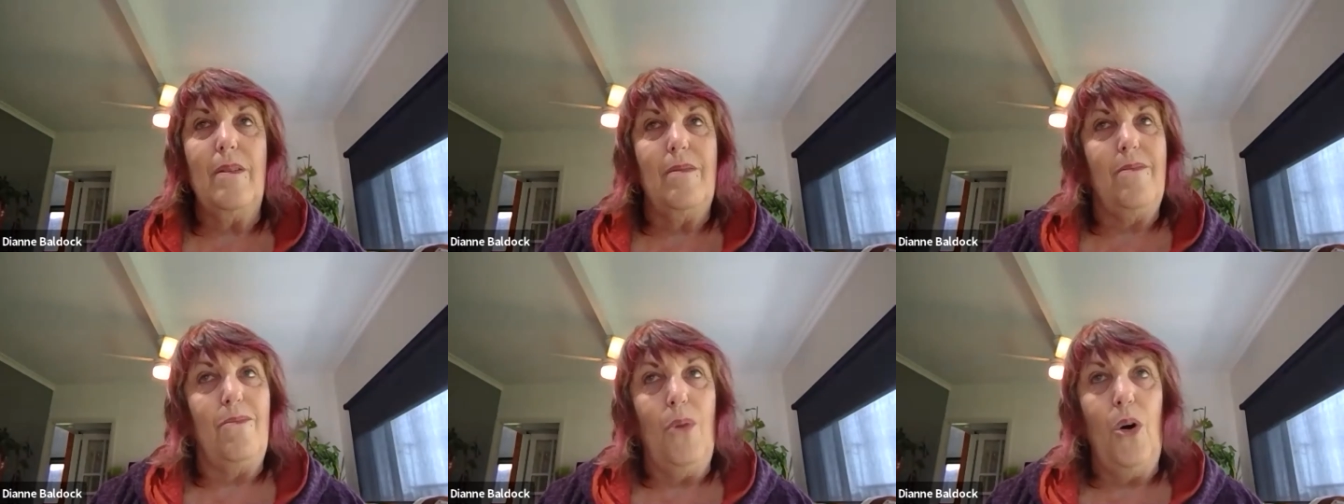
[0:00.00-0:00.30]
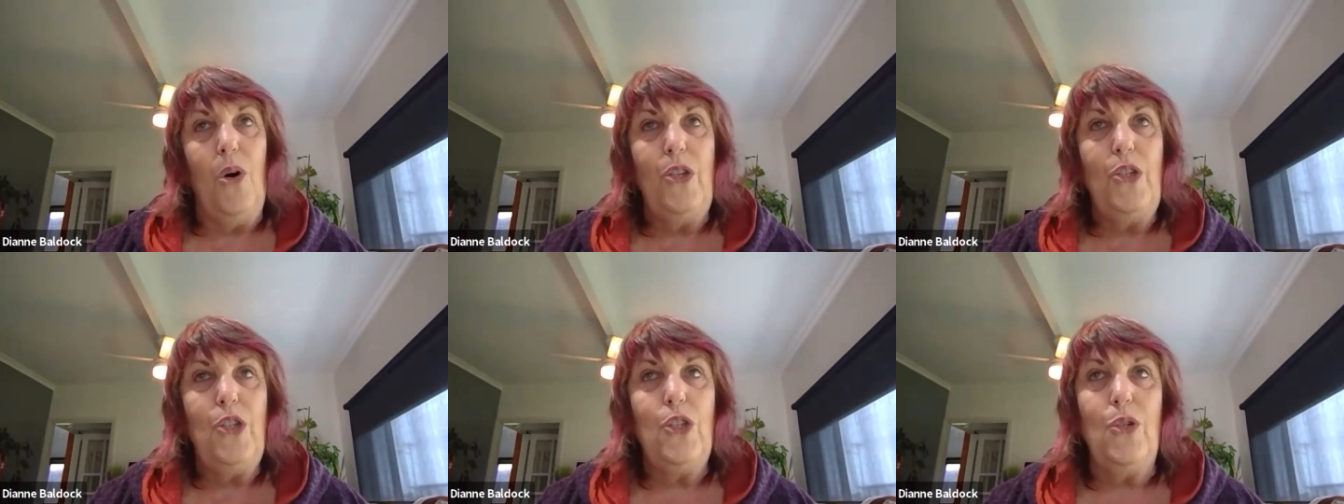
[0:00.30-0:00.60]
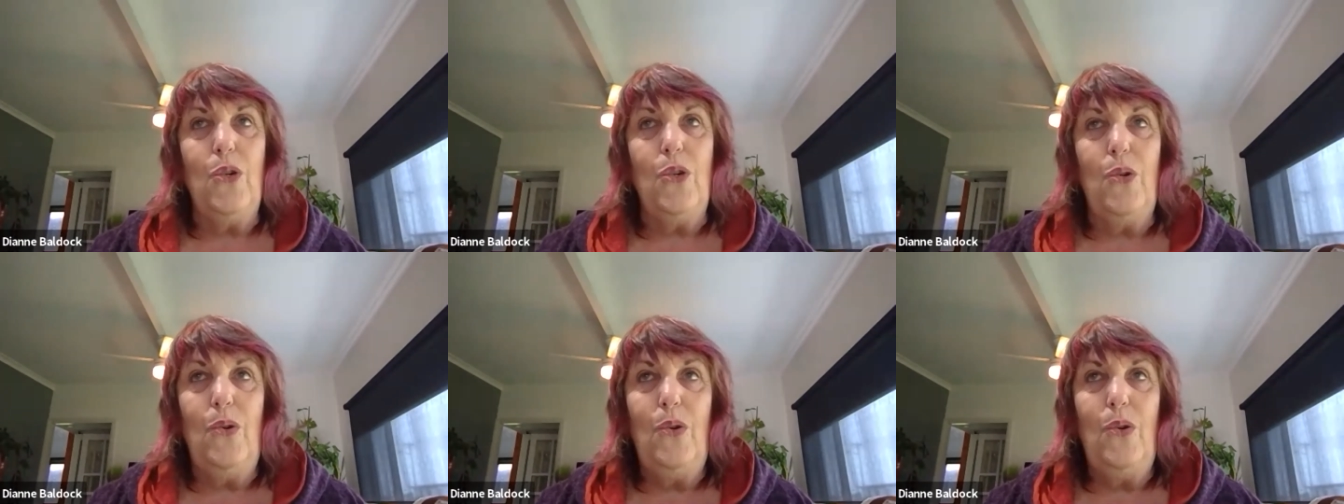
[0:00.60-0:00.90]
mind
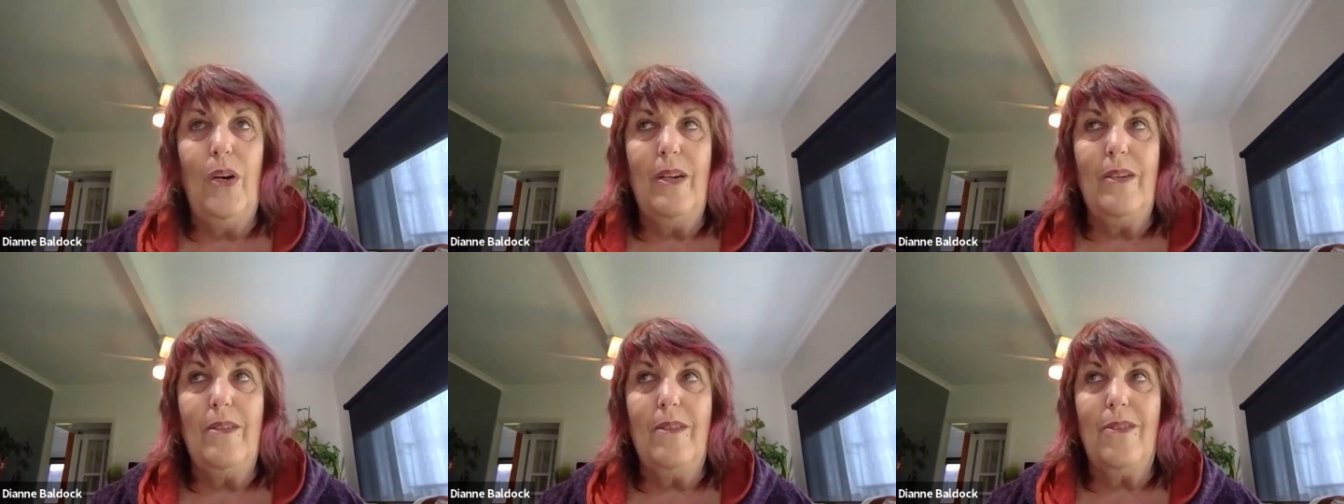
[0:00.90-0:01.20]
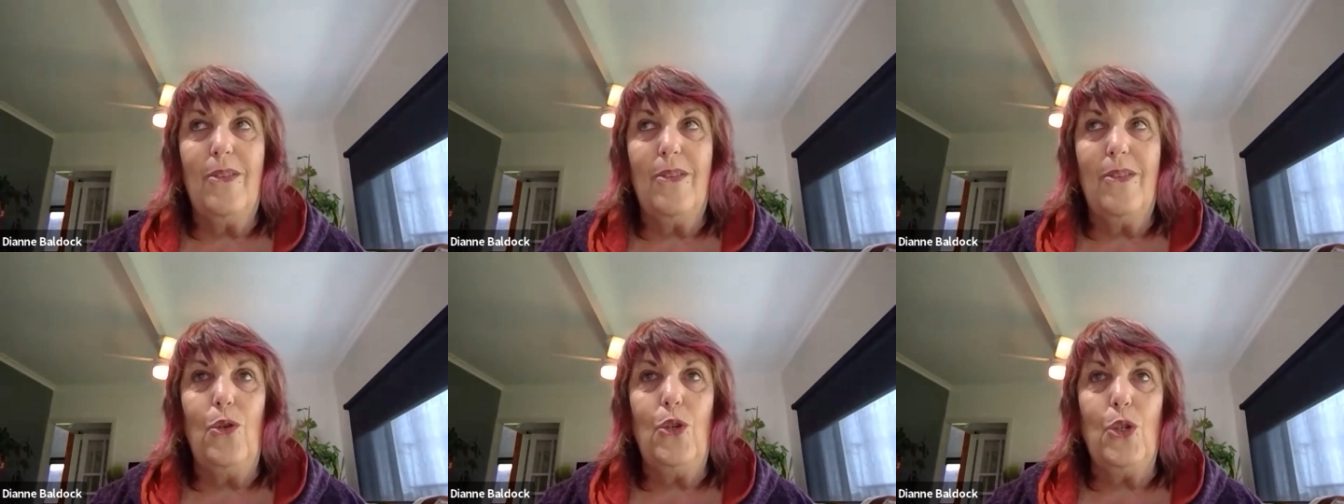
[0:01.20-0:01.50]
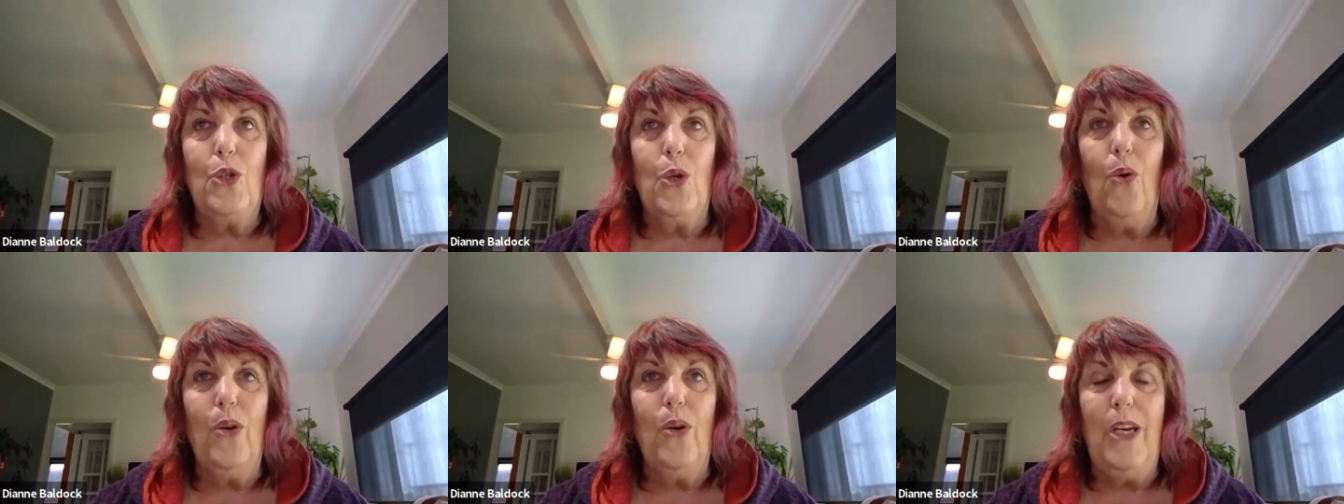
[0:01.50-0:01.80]
you, through
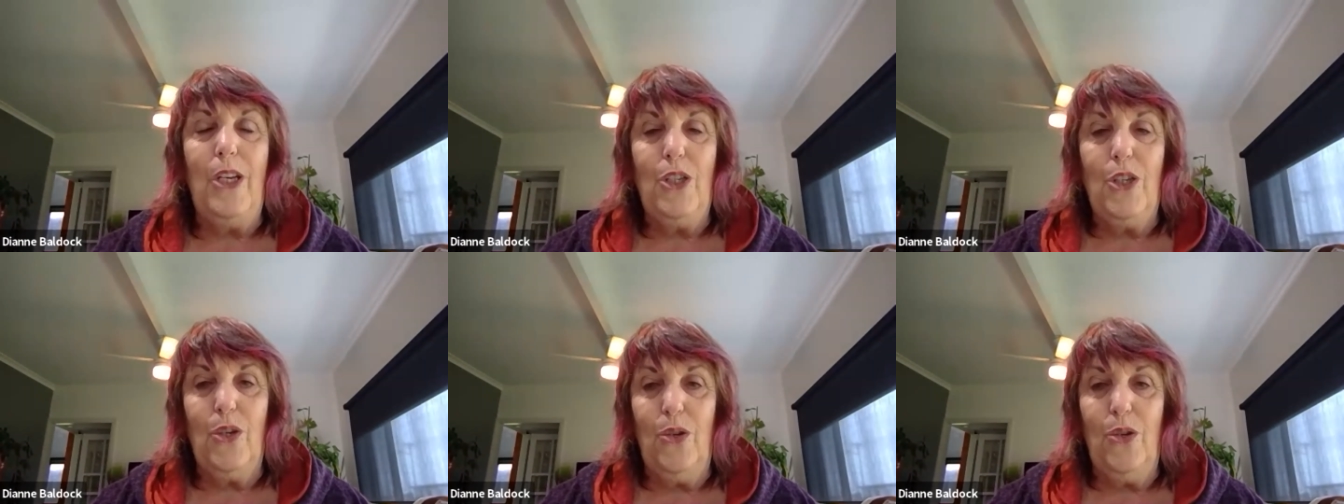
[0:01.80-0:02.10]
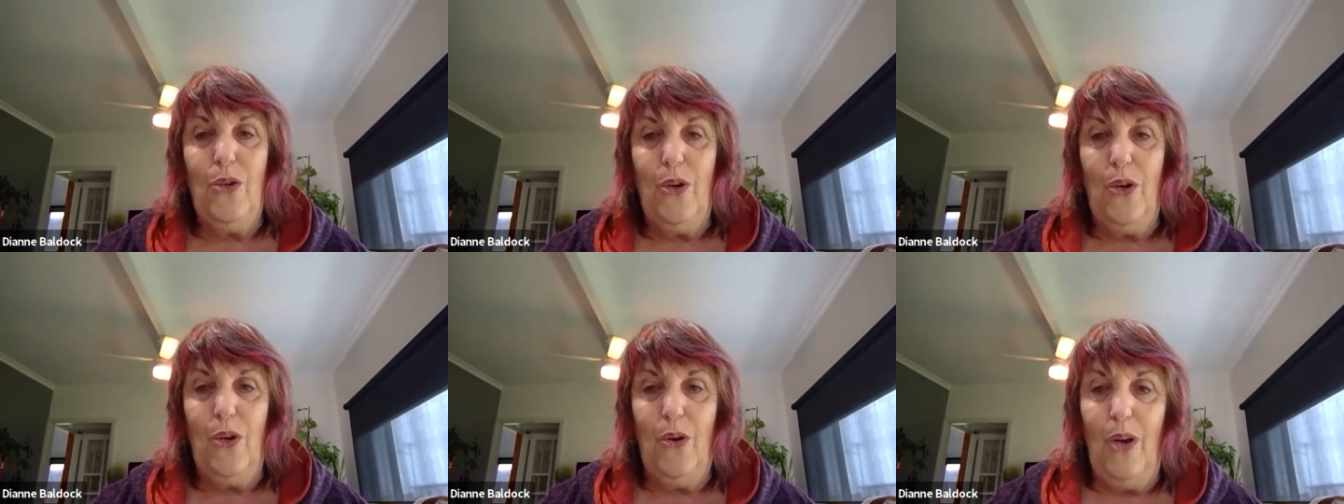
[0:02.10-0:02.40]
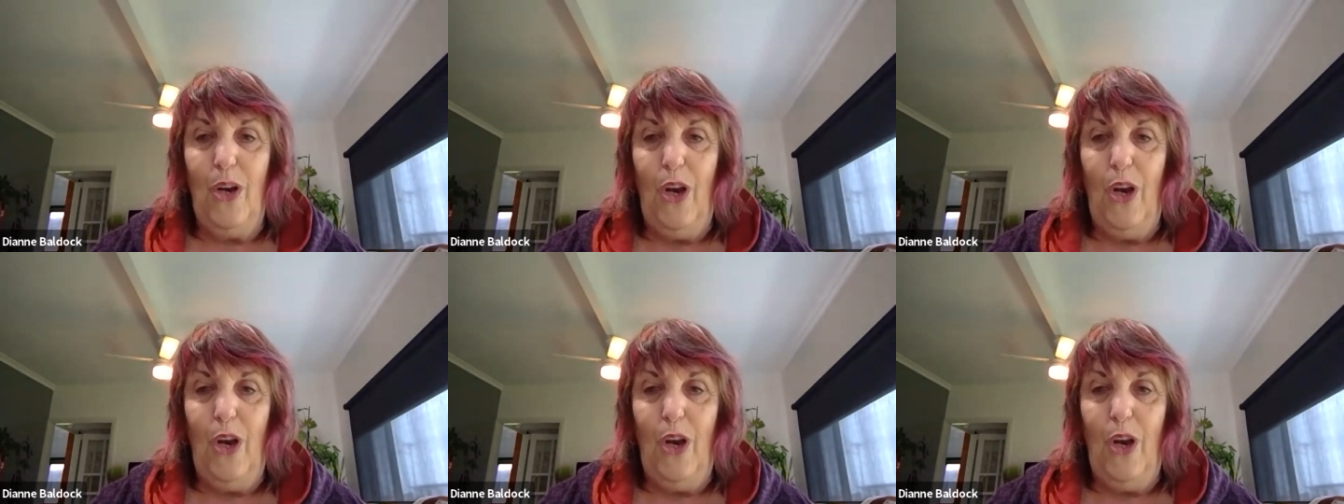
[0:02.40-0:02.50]
talking to her,